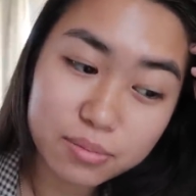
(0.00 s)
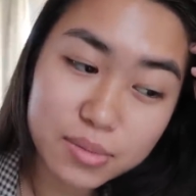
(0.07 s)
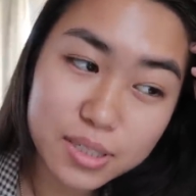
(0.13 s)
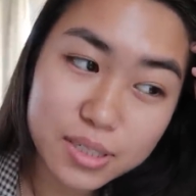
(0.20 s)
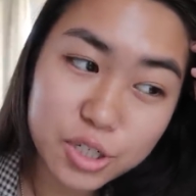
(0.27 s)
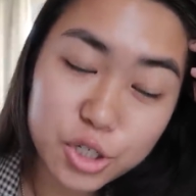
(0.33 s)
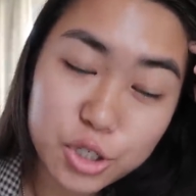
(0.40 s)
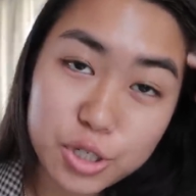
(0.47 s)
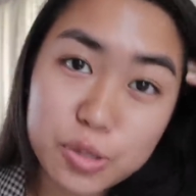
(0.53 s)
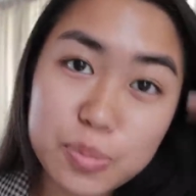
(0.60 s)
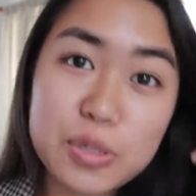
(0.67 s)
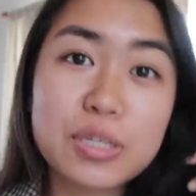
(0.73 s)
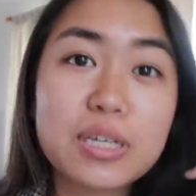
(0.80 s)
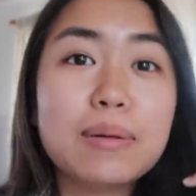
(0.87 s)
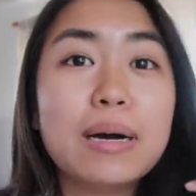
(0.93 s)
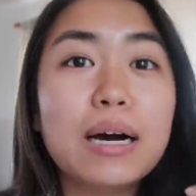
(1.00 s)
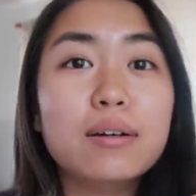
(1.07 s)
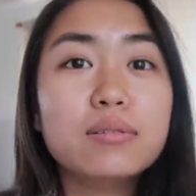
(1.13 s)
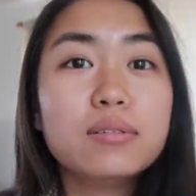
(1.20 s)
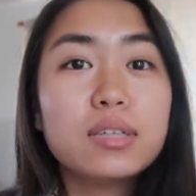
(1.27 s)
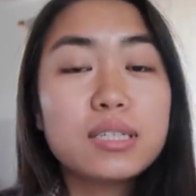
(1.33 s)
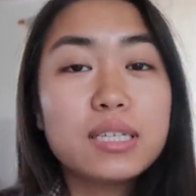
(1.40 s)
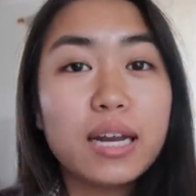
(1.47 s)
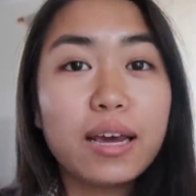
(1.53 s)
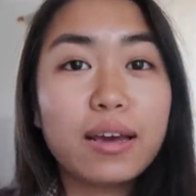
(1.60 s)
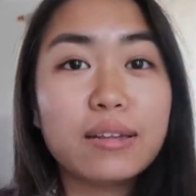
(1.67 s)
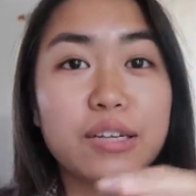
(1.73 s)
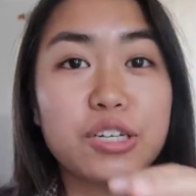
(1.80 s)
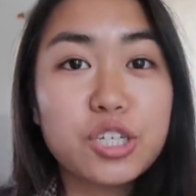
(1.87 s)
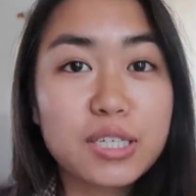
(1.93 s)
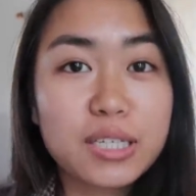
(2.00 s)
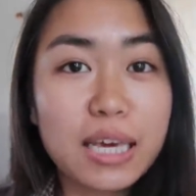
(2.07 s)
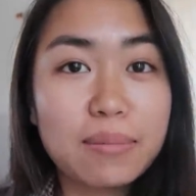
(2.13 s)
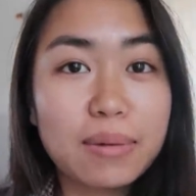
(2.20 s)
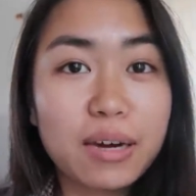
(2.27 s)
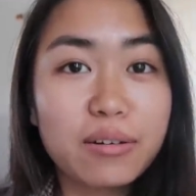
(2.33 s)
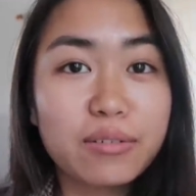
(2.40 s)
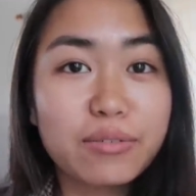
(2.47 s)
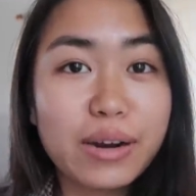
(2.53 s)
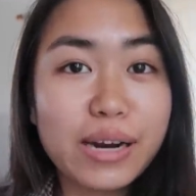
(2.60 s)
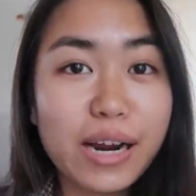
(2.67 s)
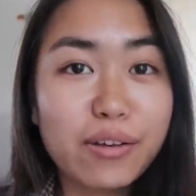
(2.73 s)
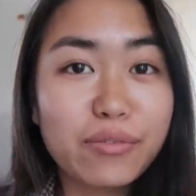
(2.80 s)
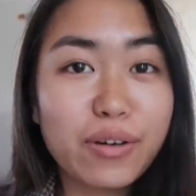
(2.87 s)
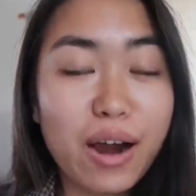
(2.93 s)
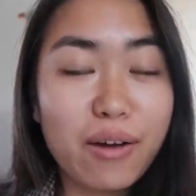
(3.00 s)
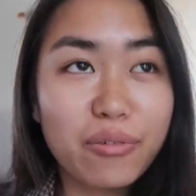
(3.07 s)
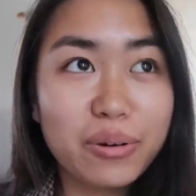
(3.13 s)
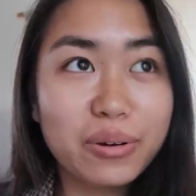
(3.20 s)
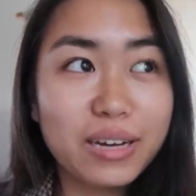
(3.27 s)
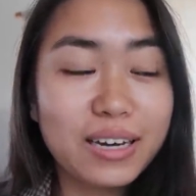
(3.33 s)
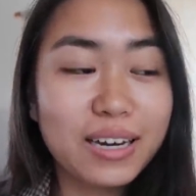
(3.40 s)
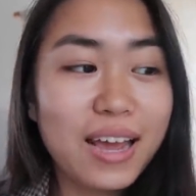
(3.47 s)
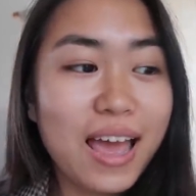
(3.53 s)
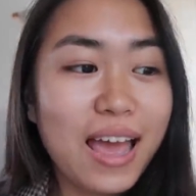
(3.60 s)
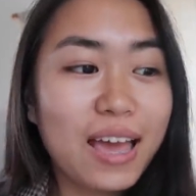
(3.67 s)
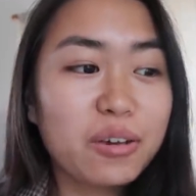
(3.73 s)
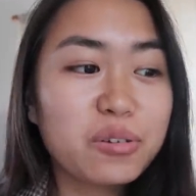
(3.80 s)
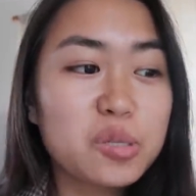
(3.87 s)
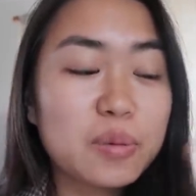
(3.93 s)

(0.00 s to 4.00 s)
decisions are supposed to come out today, and they just came out right now for everyone. It was